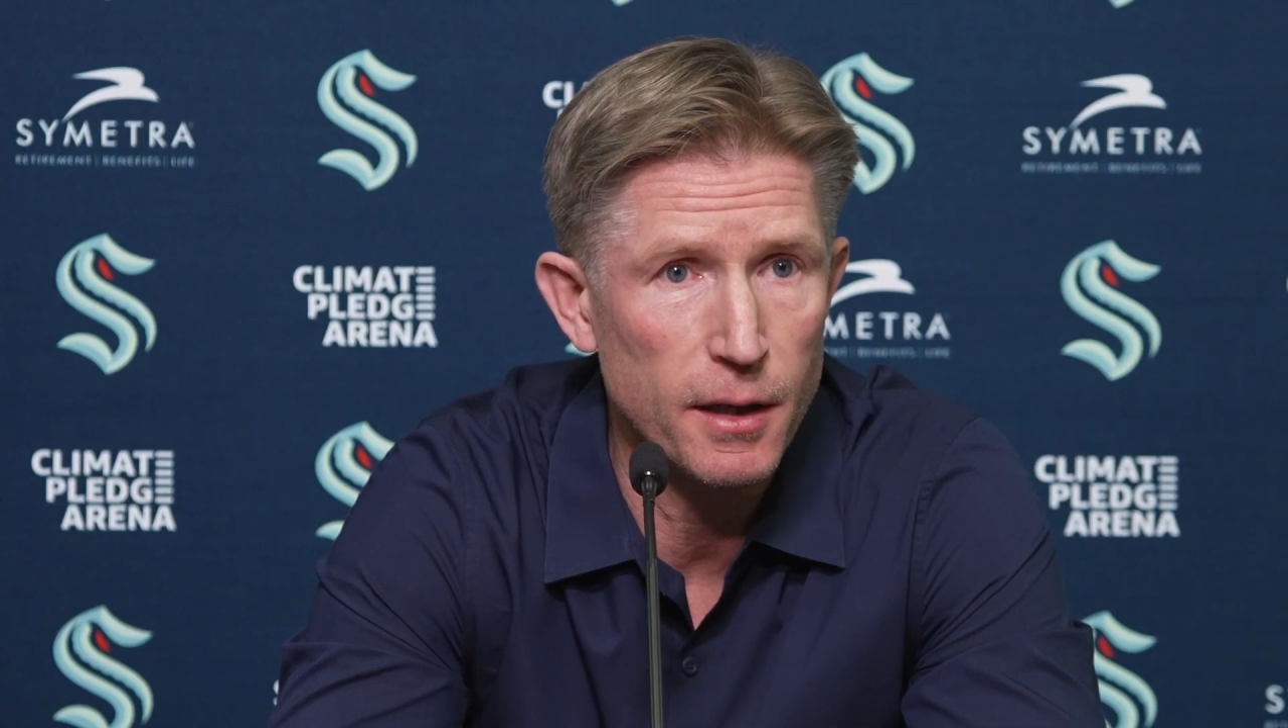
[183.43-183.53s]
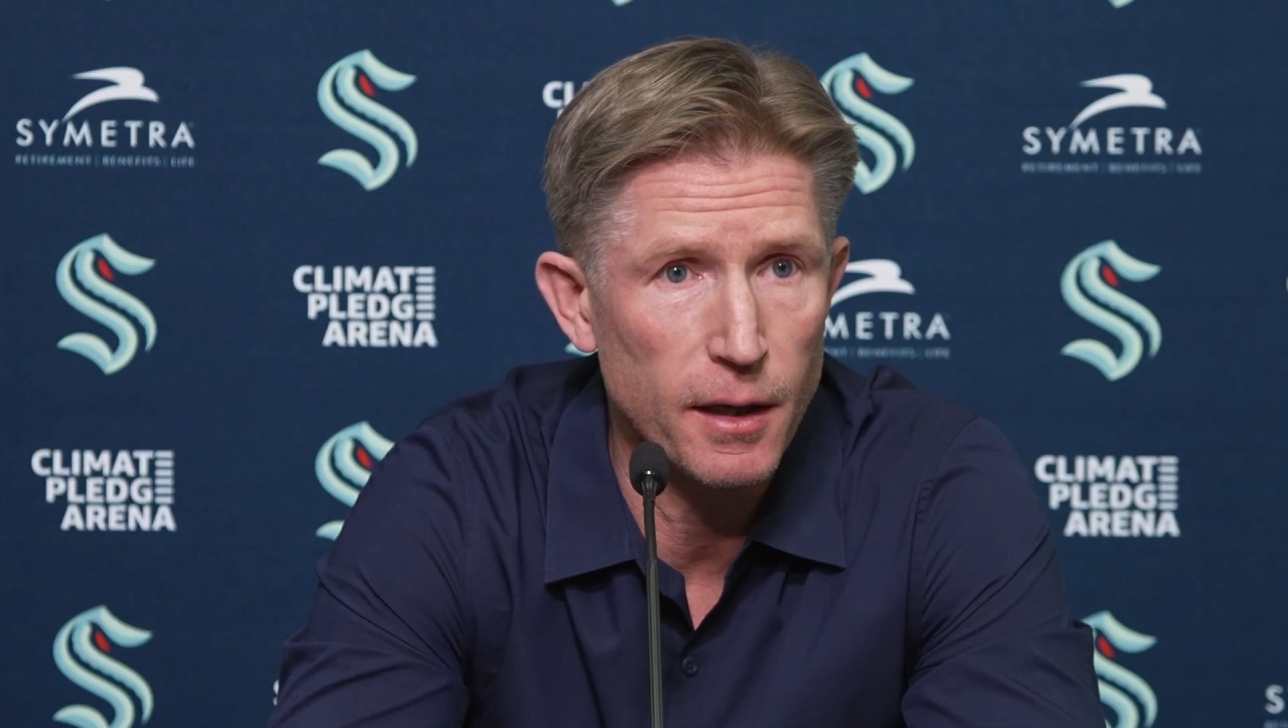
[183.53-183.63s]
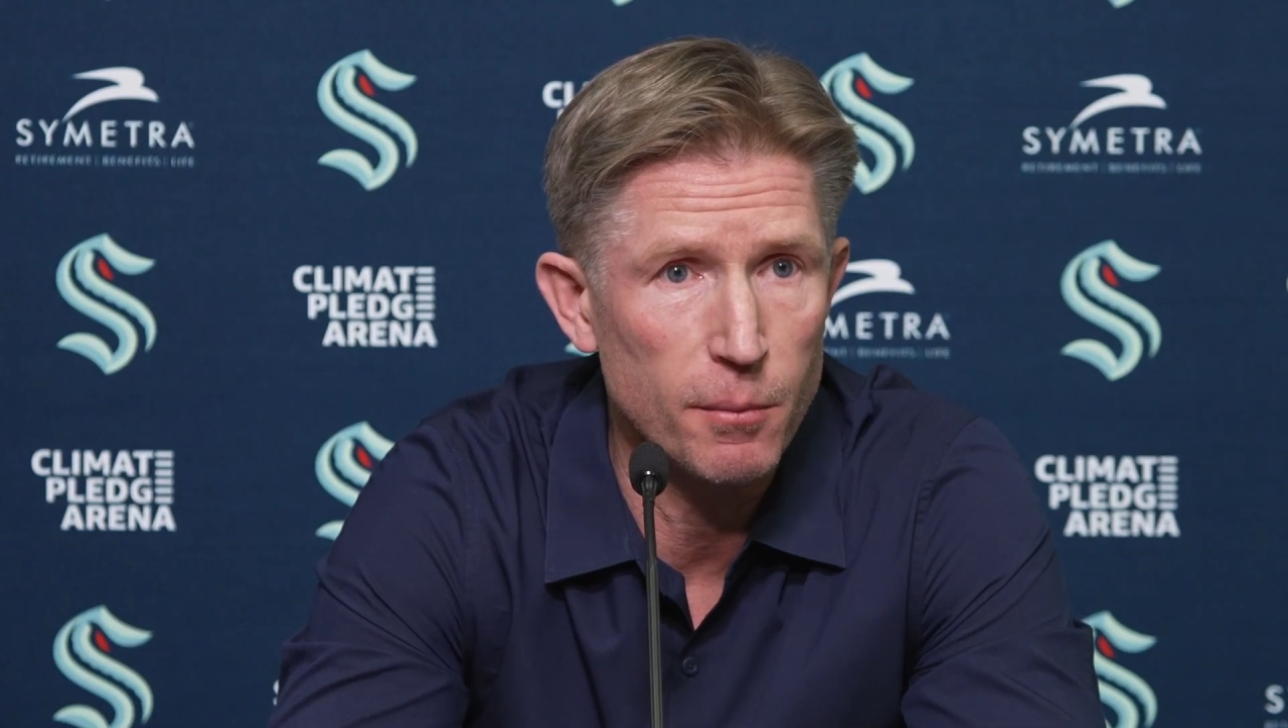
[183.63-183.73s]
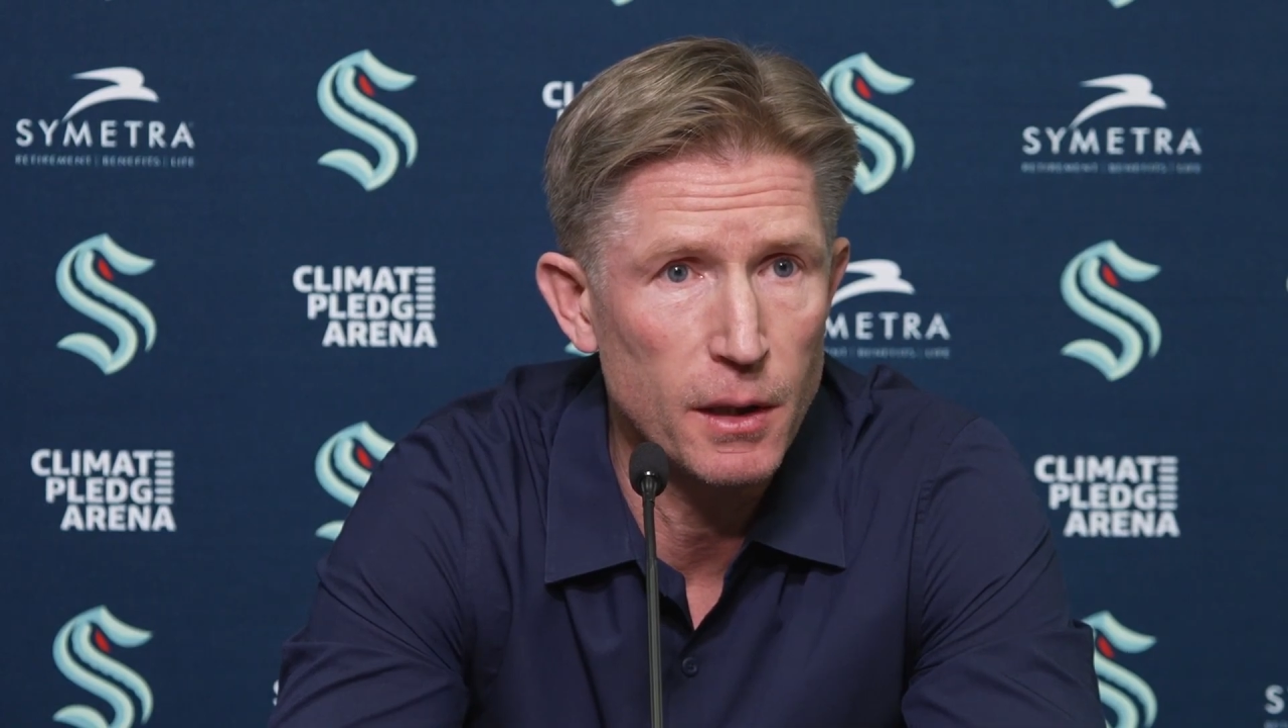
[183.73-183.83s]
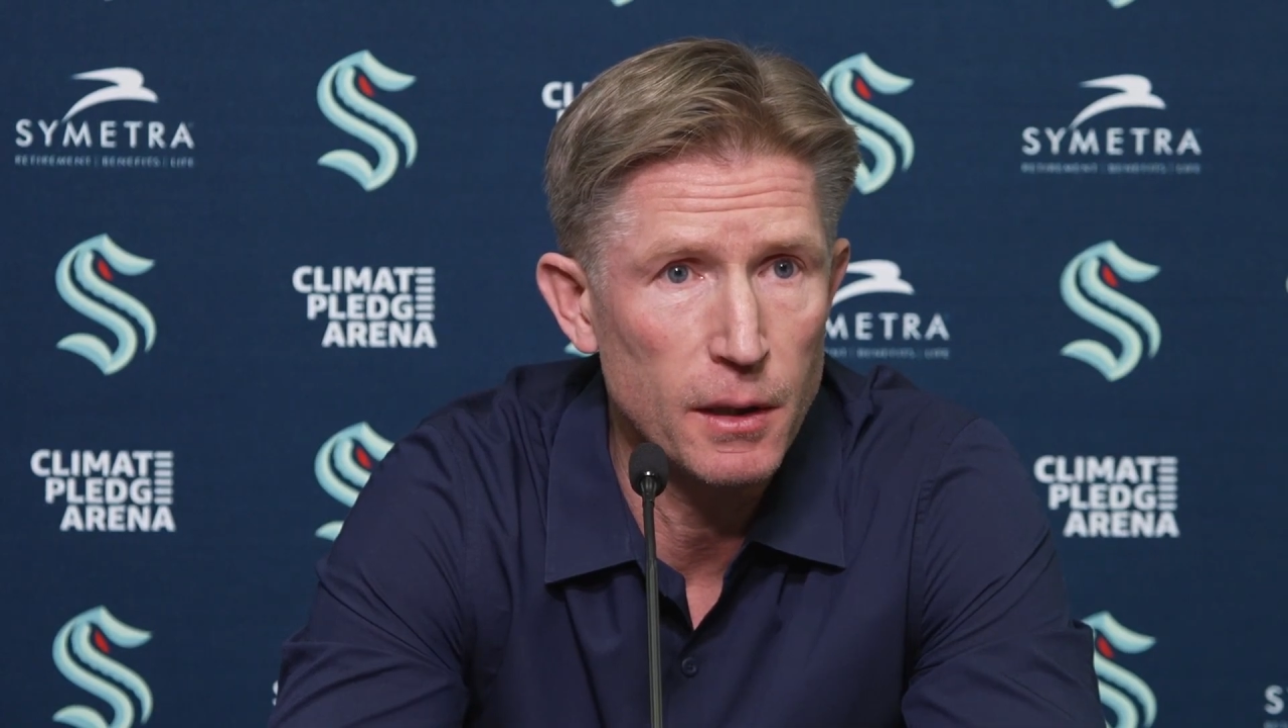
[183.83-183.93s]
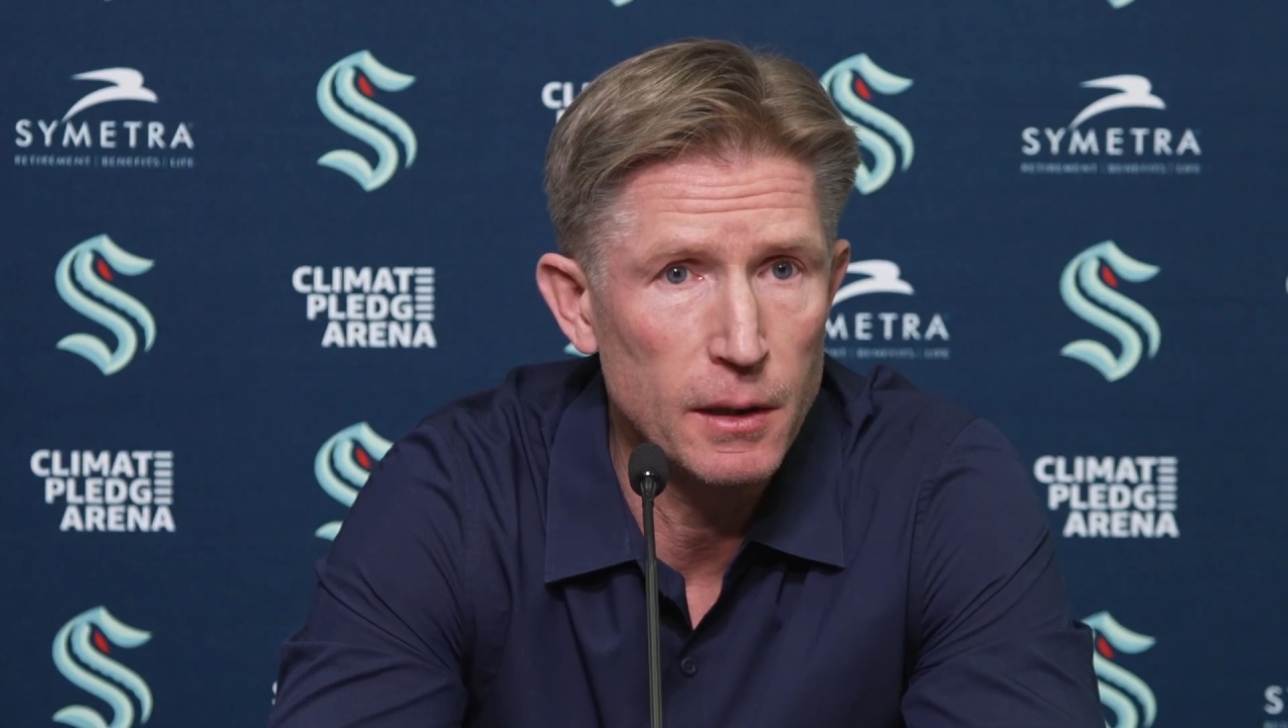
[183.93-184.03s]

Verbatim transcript: game.